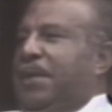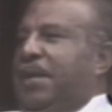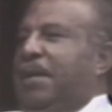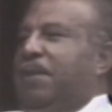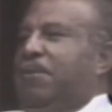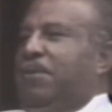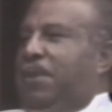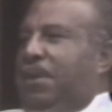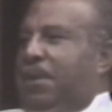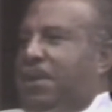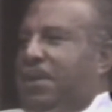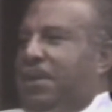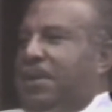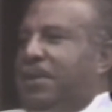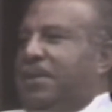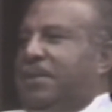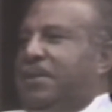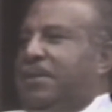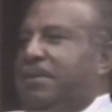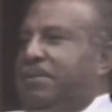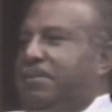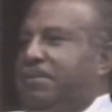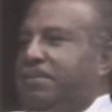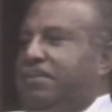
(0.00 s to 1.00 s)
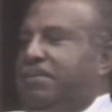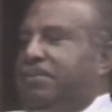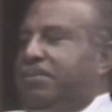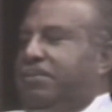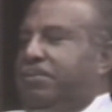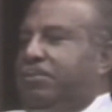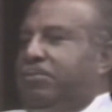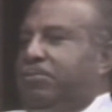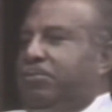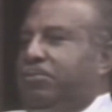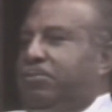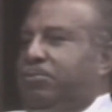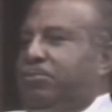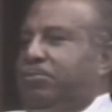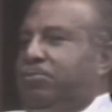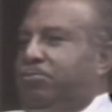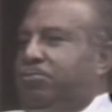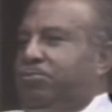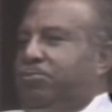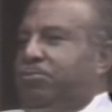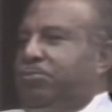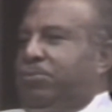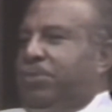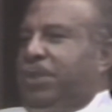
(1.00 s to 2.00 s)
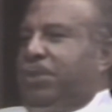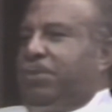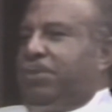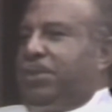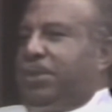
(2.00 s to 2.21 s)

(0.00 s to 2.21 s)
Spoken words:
It was. It